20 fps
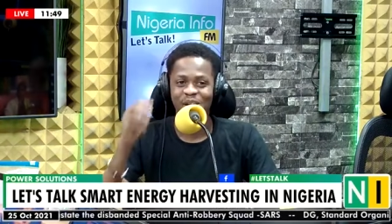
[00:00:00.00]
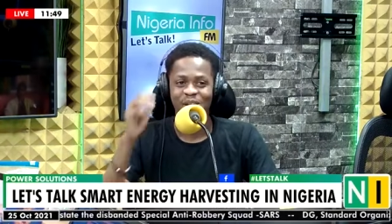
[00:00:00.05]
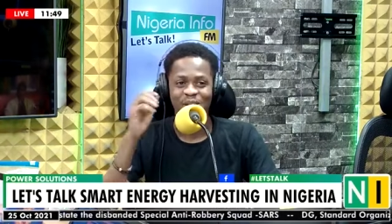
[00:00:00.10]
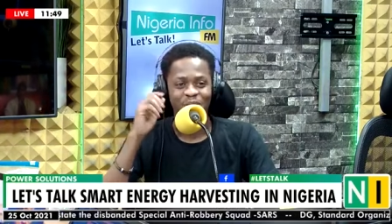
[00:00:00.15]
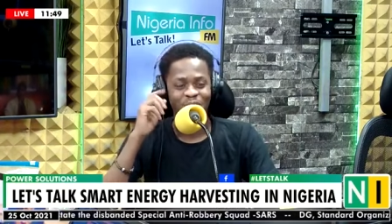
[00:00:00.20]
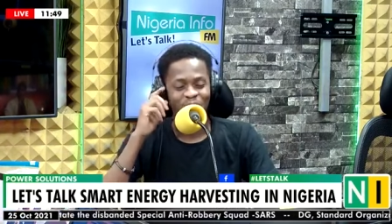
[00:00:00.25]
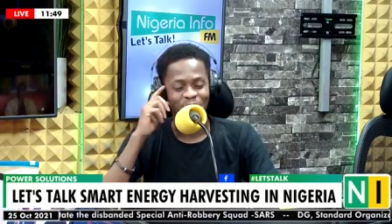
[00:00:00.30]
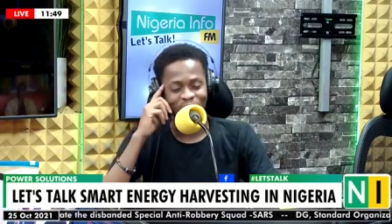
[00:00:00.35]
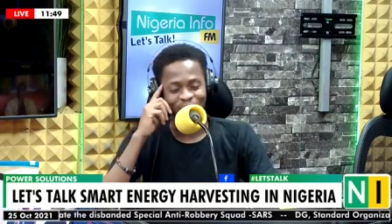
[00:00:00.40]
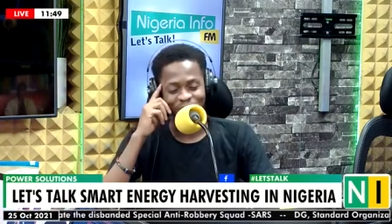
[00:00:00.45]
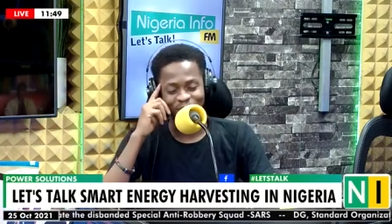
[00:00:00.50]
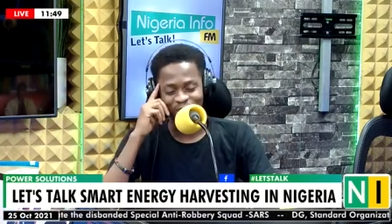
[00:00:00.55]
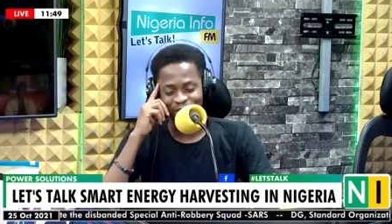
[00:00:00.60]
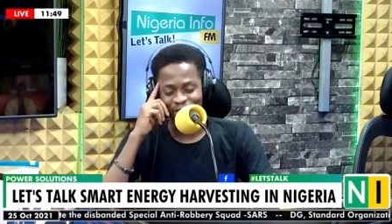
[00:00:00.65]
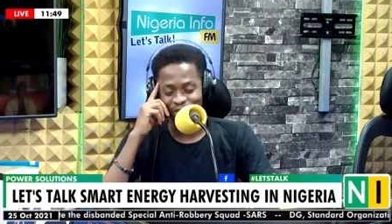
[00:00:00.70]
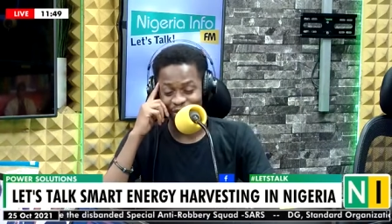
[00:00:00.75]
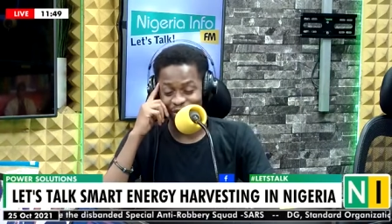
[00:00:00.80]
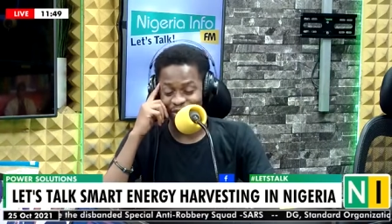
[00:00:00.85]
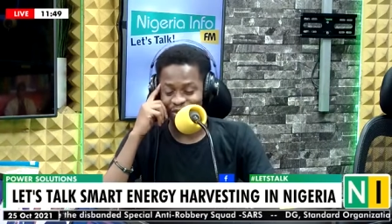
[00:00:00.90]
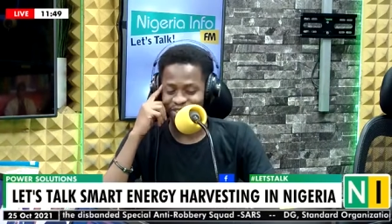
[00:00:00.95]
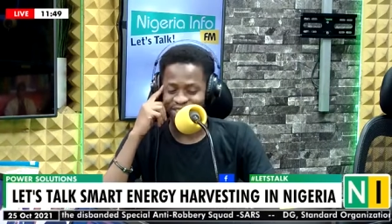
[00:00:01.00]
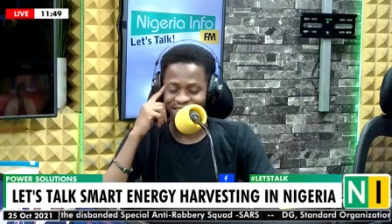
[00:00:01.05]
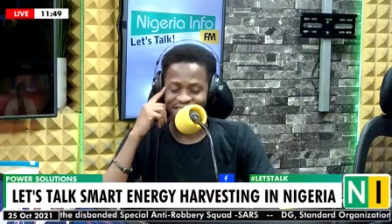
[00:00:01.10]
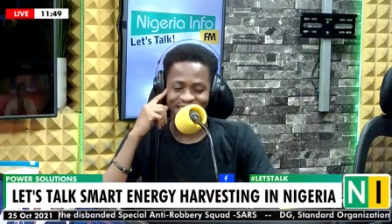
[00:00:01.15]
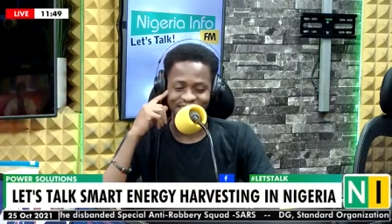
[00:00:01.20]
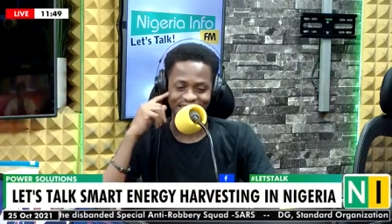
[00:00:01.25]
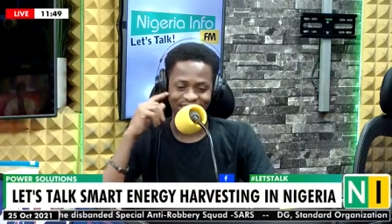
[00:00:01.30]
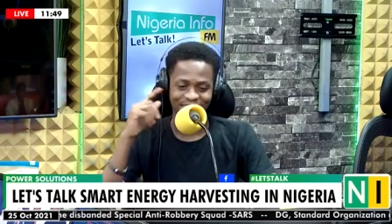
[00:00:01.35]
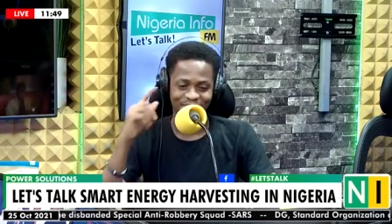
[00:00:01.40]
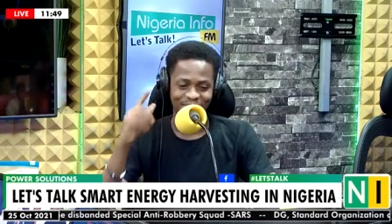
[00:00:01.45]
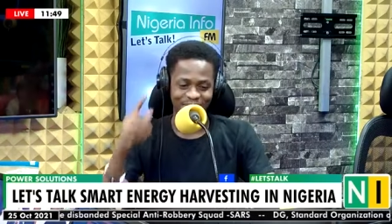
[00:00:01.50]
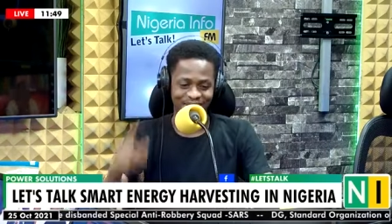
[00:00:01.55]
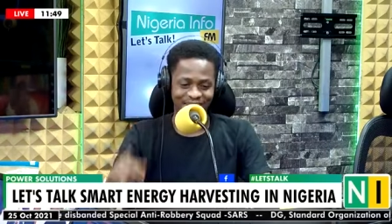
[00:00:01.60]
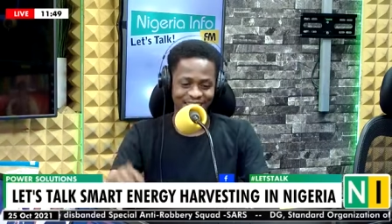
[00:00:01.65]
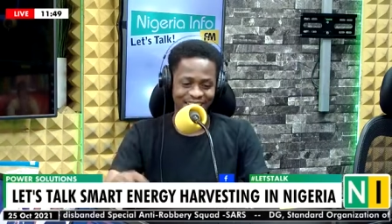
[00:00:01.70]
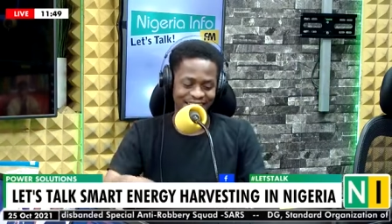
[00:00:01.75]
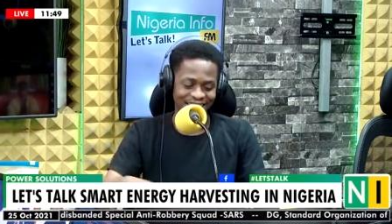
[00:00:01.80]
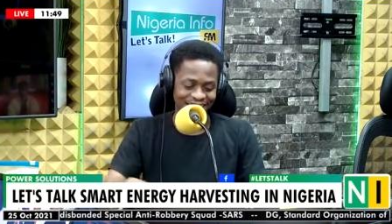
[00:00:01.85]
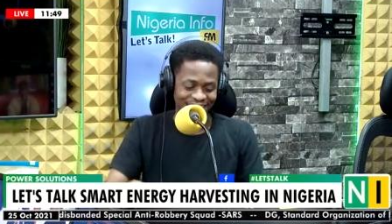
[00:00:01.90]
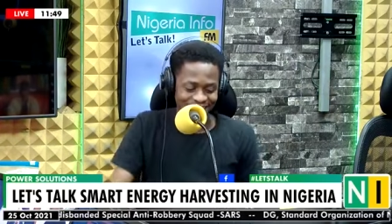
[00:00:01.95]
when we got contacted
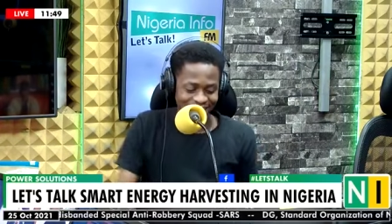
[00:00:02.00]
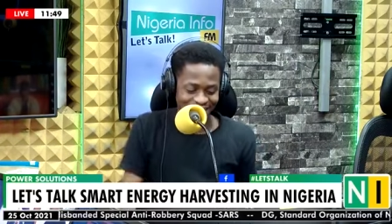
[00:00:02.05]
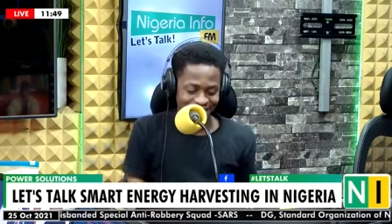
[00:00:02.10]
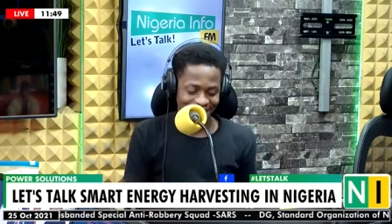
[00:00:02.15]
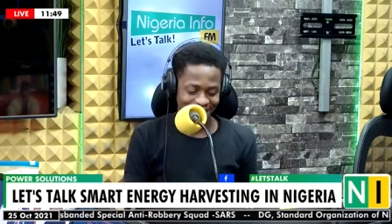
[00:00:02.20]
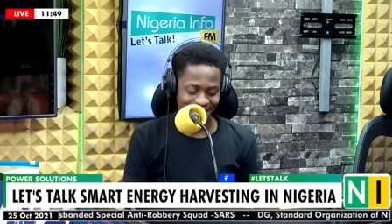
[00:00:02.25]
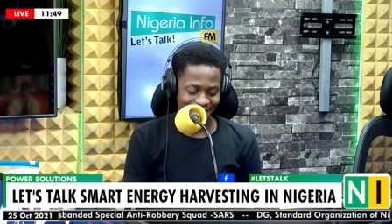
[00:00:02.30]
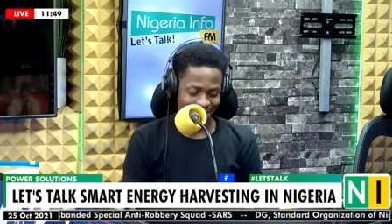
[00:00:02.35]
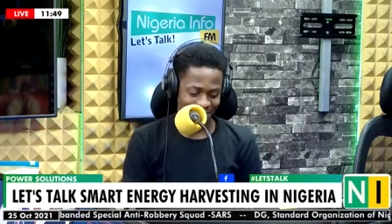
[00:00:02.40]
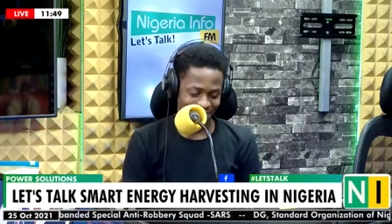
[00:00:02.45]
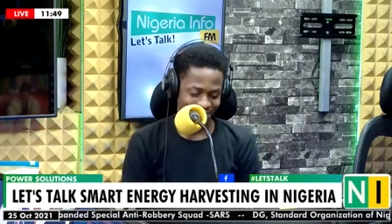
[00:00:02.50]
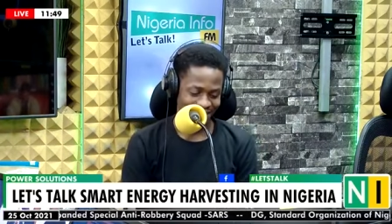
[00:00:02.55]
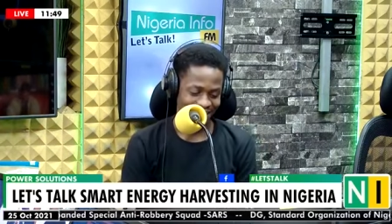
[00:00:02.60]
by EIP